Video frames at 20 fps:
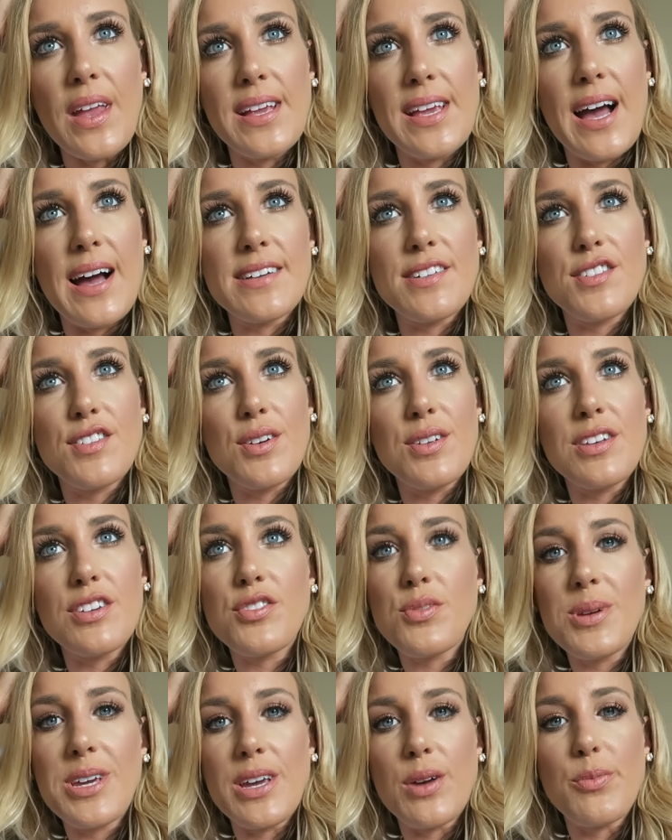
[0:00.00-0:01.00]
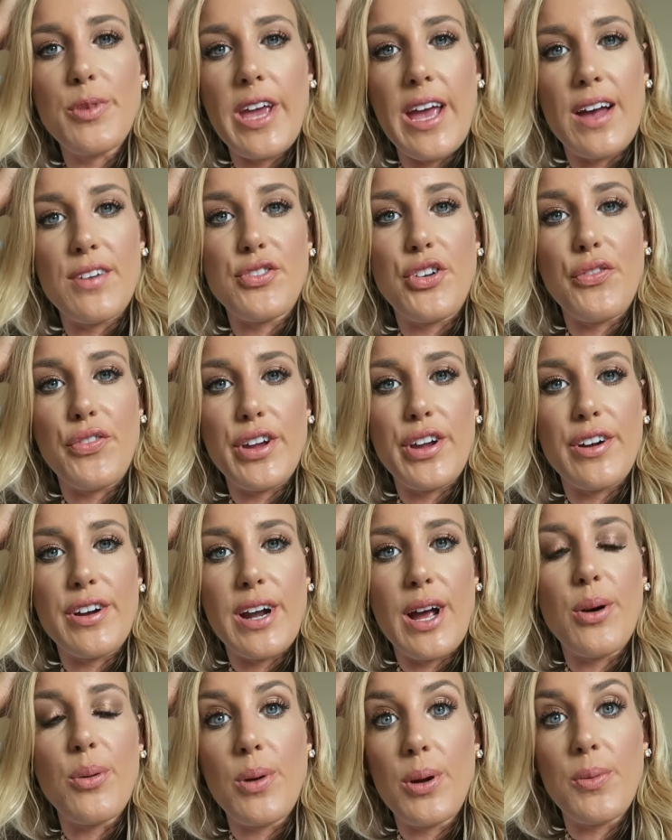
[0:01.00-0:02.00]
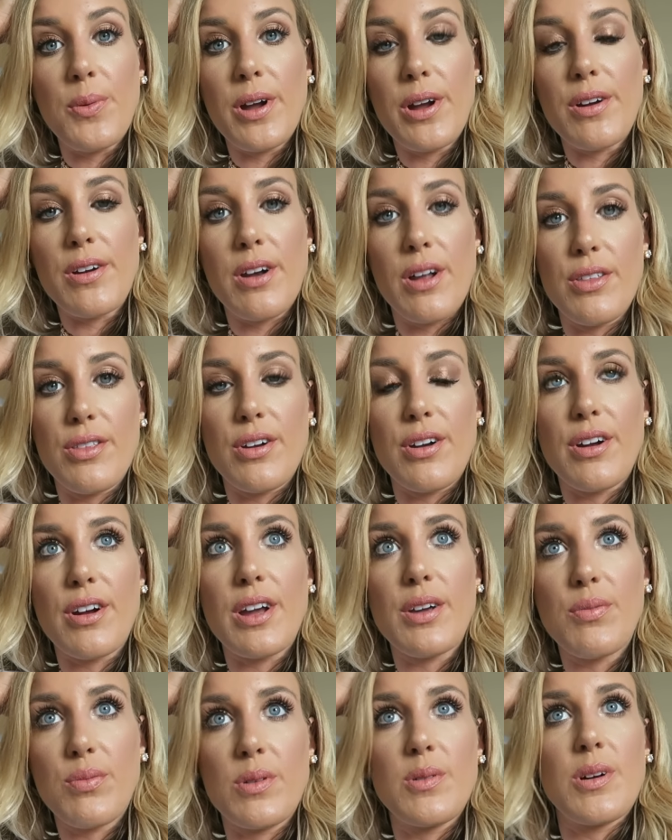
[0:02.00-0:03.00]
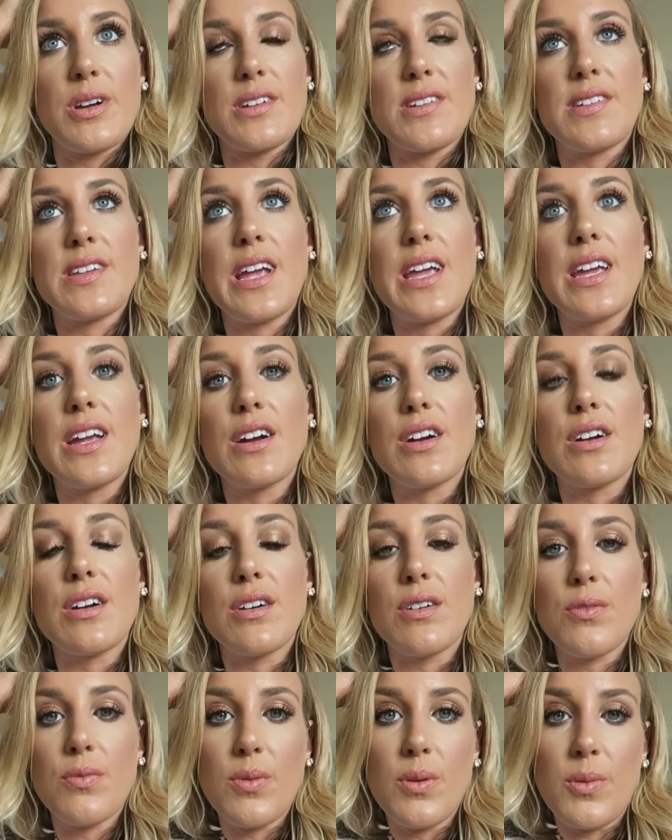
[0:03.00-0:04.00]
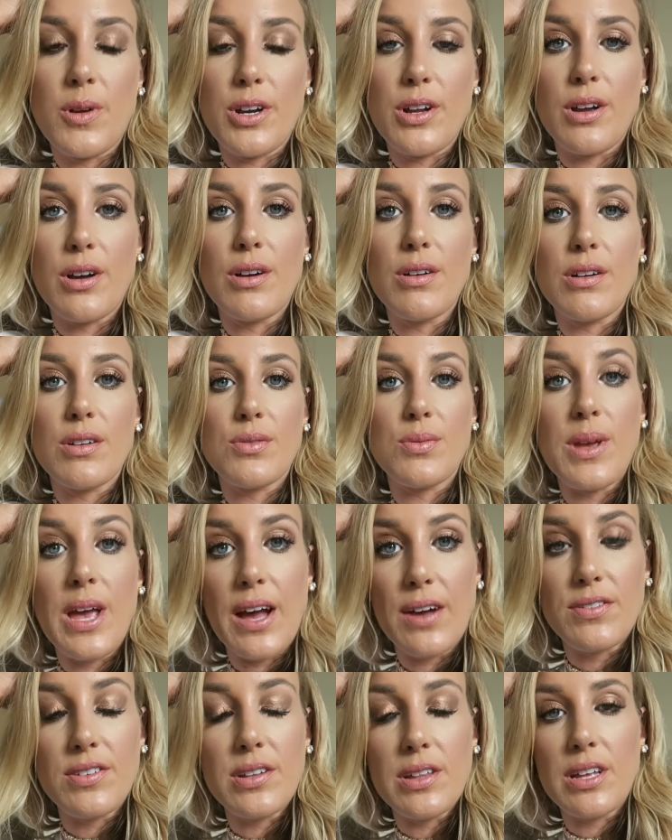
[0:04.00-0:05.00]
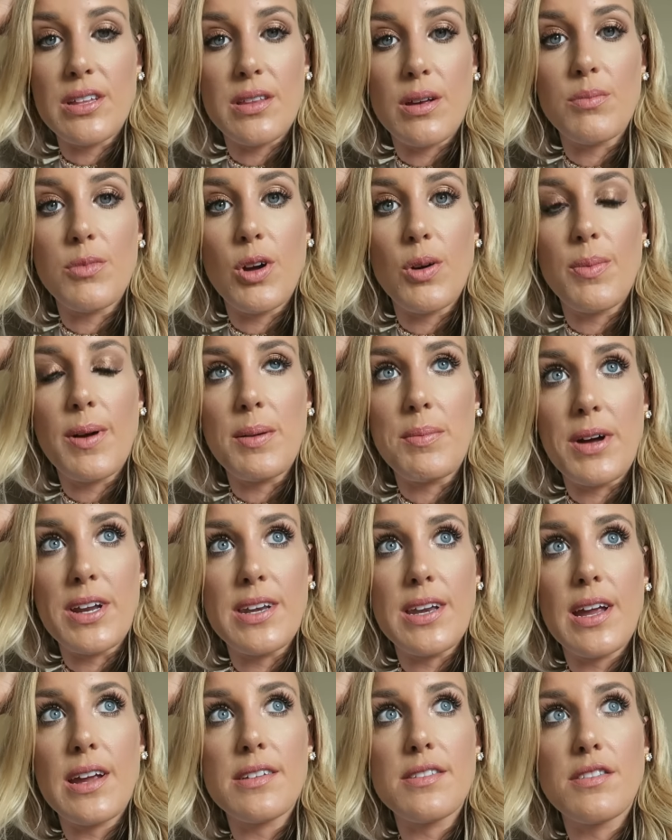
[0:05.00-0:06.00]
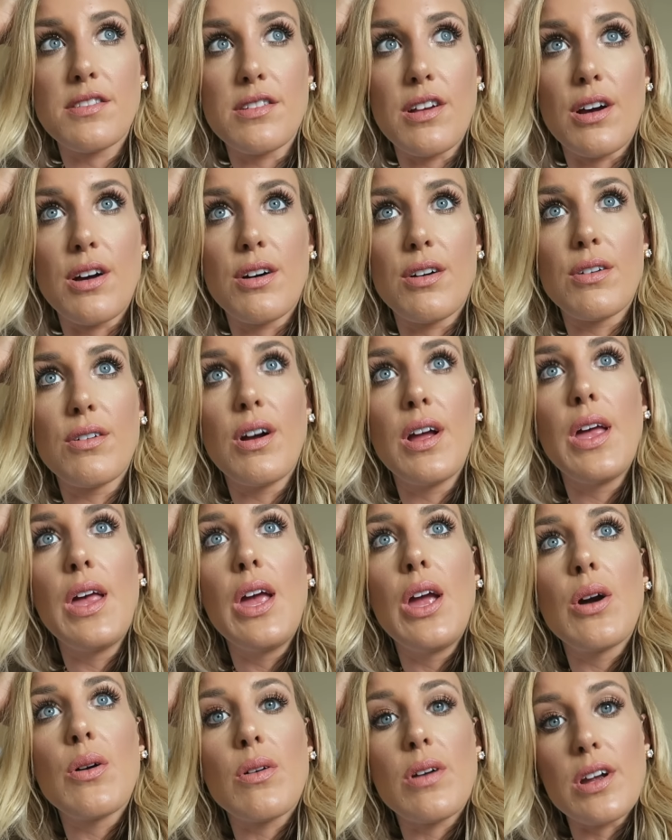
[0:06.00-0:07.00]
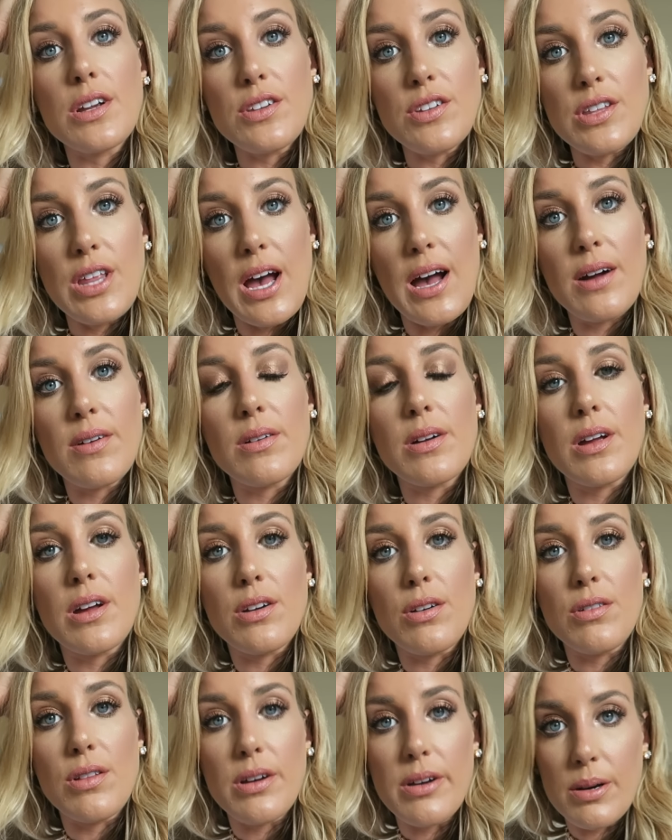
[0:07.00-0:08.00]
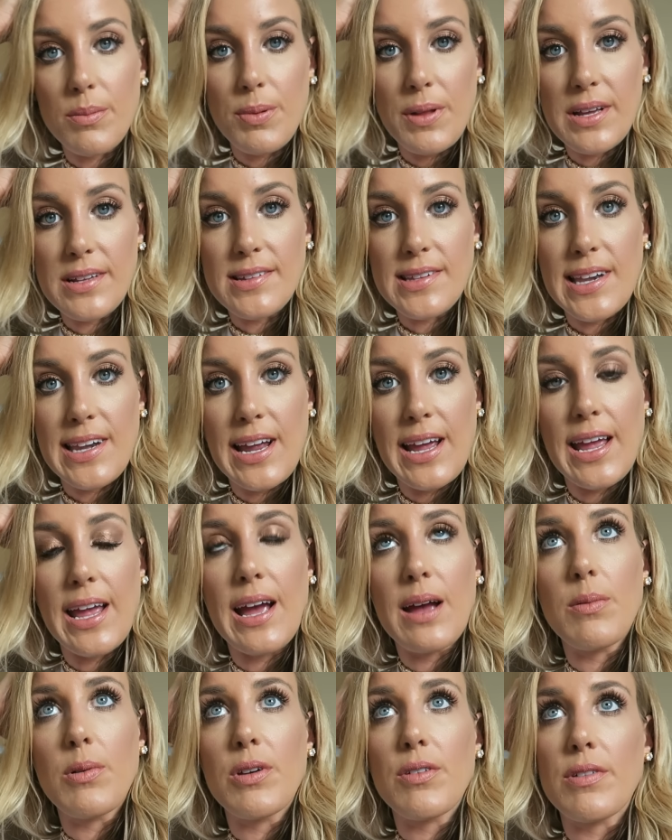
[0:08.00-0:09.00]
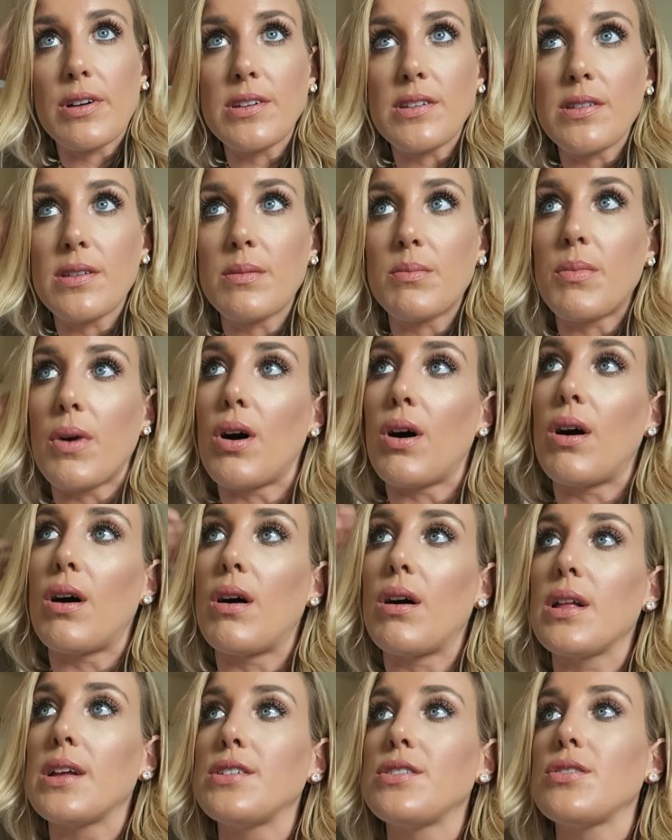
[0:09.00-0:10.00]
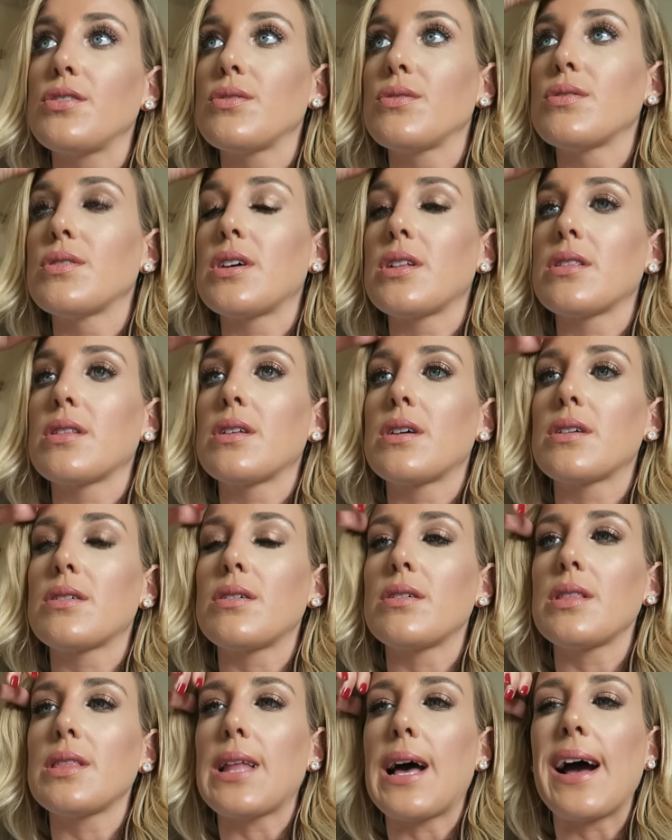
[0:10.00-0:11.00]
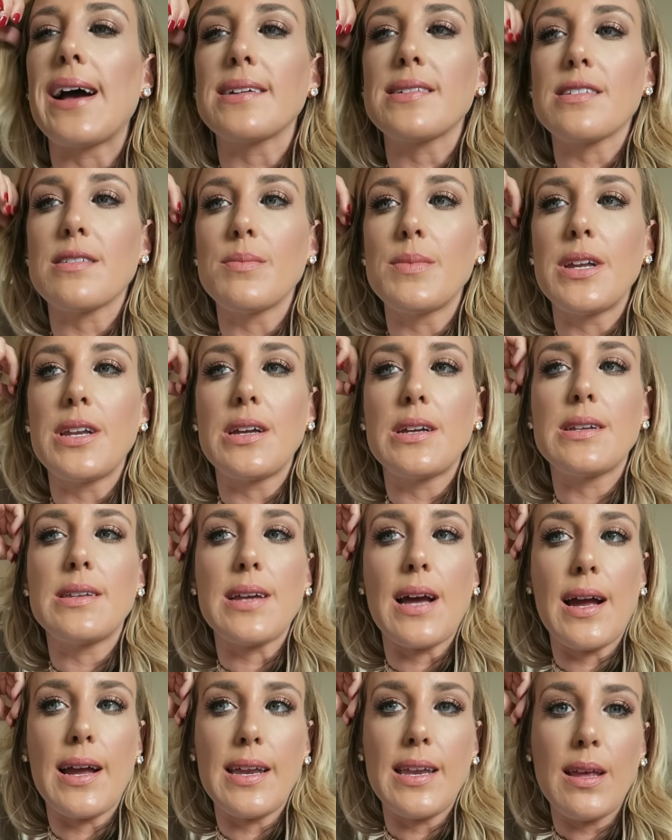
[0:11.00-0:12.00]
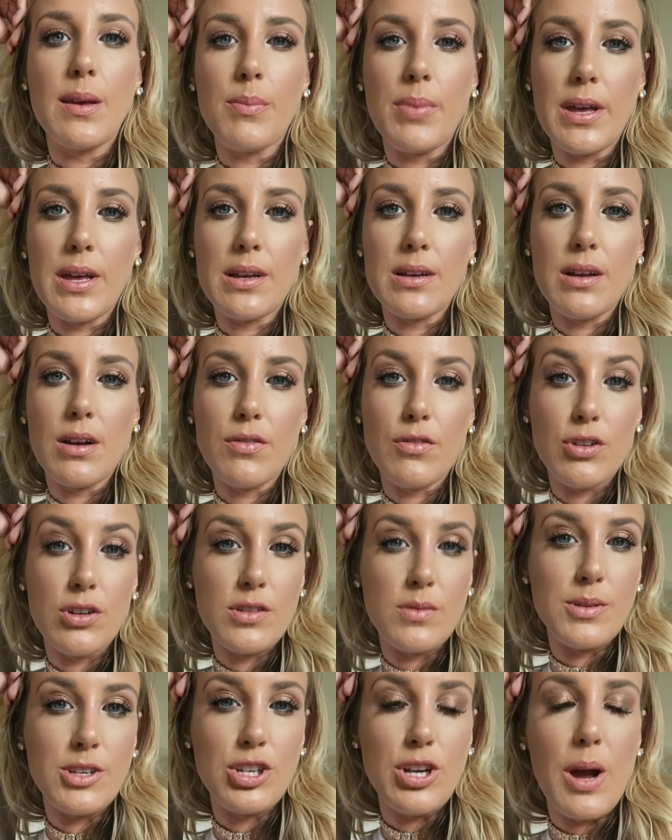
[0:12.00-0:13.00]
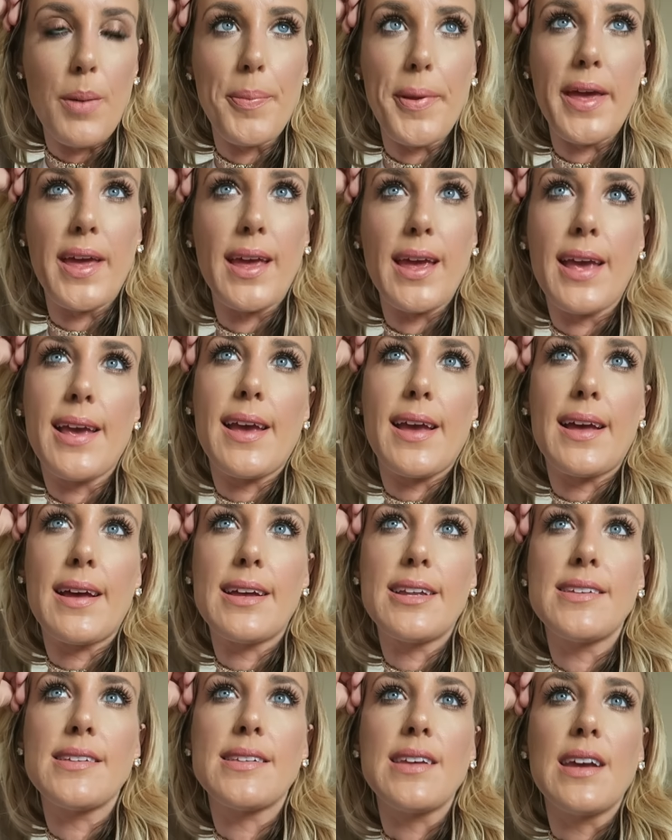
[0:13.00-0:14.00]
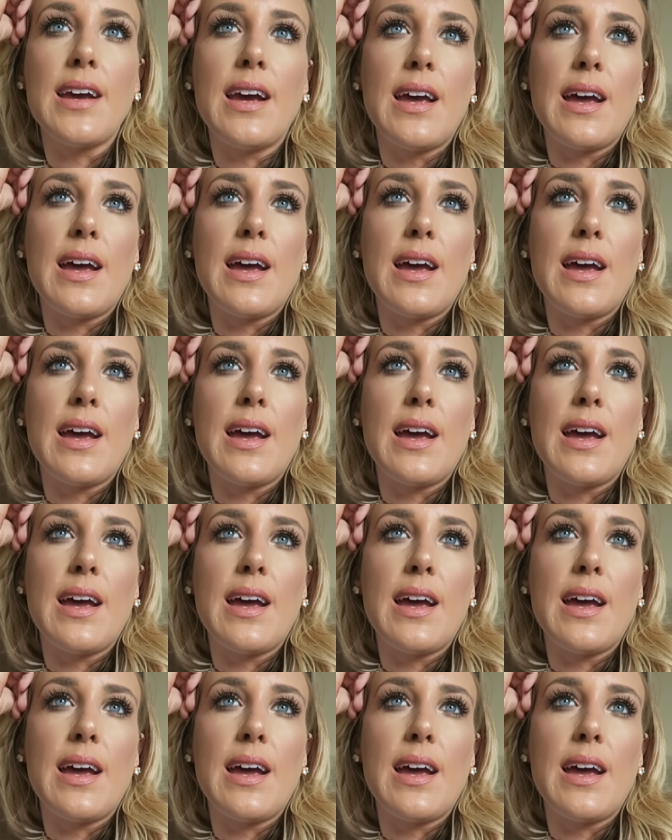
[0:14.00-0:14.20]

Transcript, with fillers: yeah, so this weekend we have to figure it out one way or another if we want to stay here or if we want to go because we have to let them know by Monday. So we're going to do that. We're going to go look at a place tonight. I want to run to the mall and do a little last minute tiny bit of Christmas shopping. And